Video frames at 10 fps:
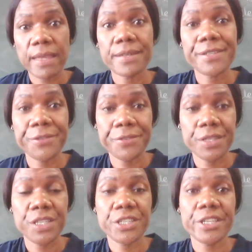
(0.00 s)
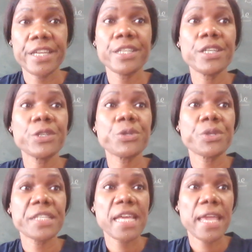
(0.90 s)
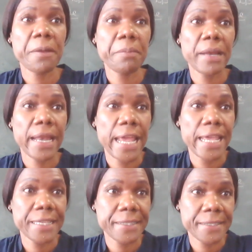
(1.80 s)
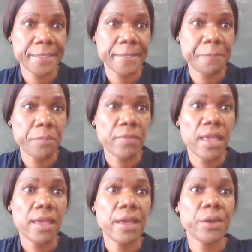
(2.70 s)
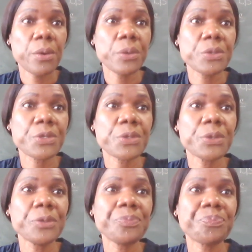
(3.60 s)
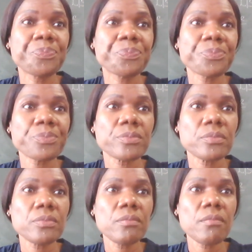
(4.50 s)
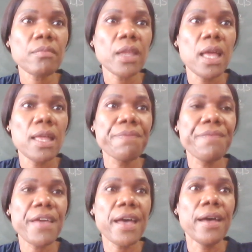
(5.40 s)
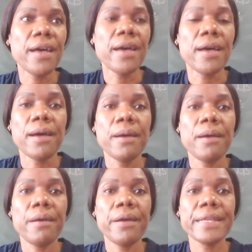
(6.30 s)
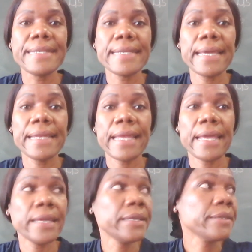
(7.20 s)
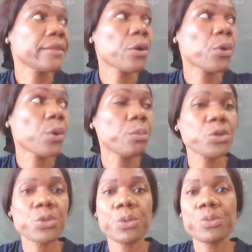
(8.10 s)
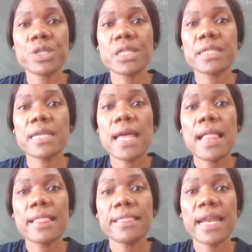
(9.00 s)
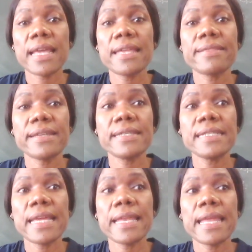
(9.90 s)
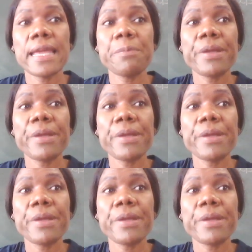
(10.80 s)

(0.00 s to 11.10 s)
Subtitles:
division to take place. And also, the DNA, the chromosomes that are in the DNA